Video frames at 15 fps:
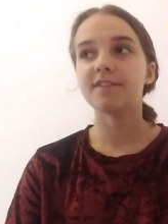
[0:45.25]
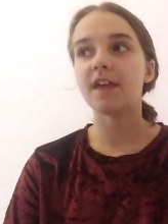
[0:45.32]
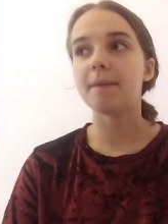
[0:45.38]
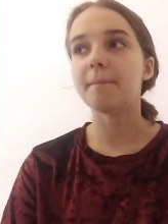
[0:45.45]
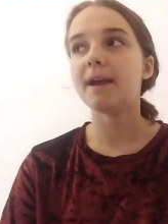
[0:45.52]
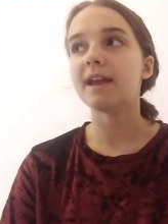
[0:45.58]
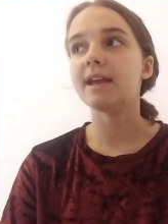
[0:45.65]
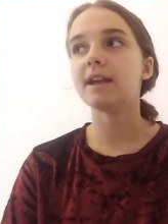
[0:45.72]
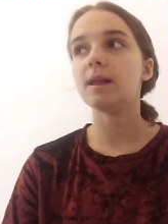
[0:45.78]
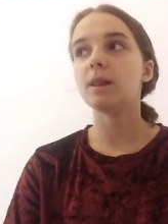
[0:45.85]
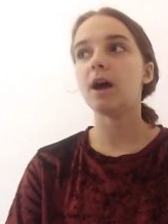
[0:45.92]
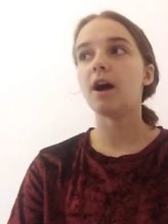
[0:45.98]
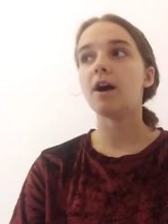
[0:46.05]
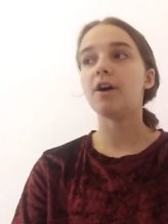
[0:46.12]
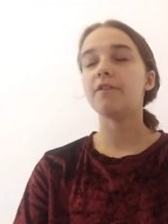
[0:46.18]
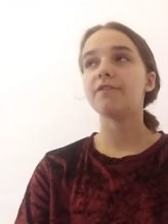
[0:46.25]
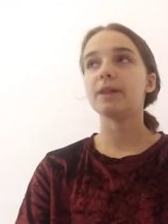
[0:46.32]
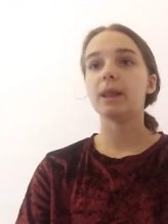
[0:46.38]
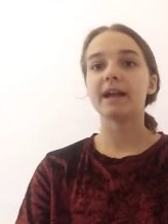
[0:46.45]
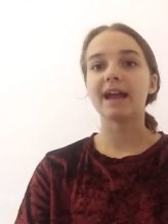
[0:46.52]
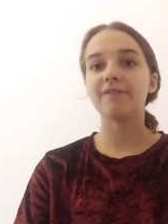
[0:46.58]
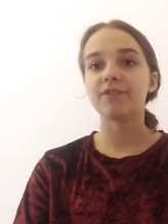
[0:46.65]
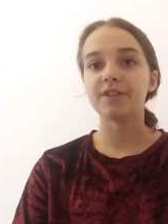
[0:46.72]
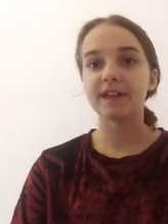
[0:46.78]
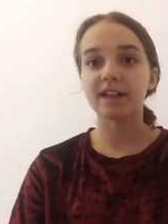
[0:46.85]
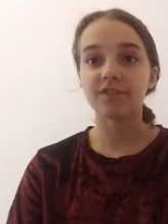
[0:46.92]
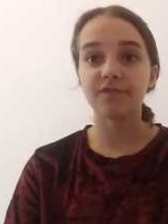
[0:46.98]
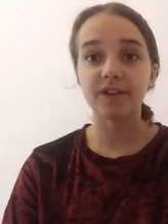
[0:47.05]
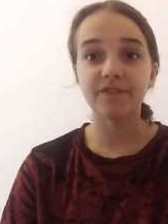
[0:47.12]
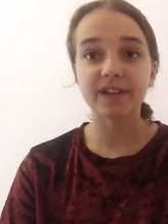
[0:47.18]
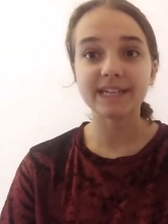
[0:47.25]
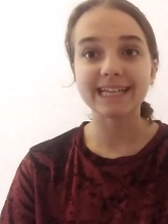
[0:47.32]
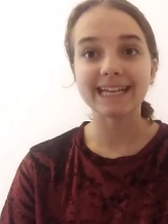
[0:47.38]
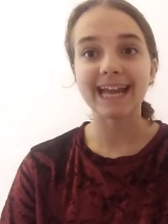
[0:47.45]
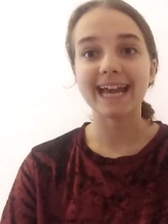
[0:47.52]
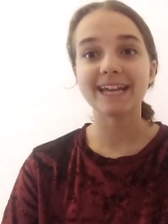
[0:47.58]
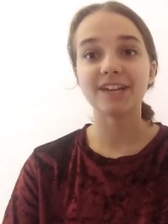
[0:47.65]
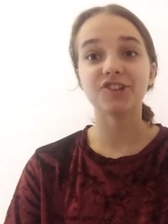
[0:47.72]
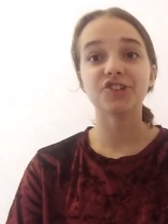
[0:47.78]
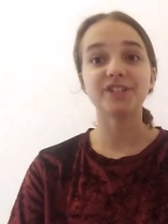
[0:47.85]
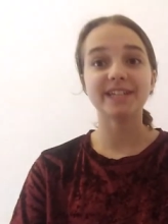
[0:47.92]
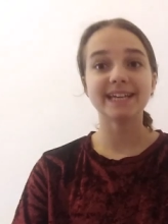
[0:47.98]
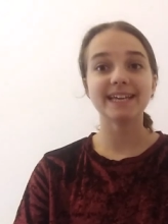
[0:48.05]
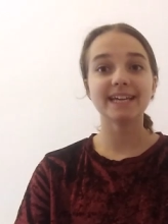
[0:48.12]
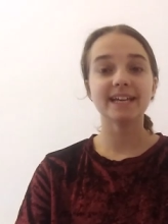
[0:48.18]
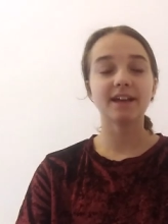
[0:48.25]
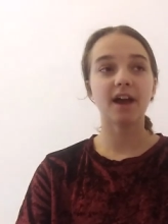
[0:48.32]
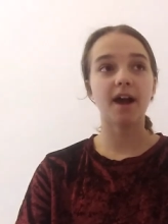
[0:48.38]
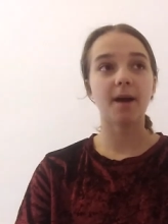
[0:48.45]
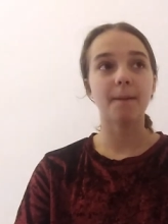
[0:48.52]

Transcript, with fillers: They may feel like everything's vivid in HD.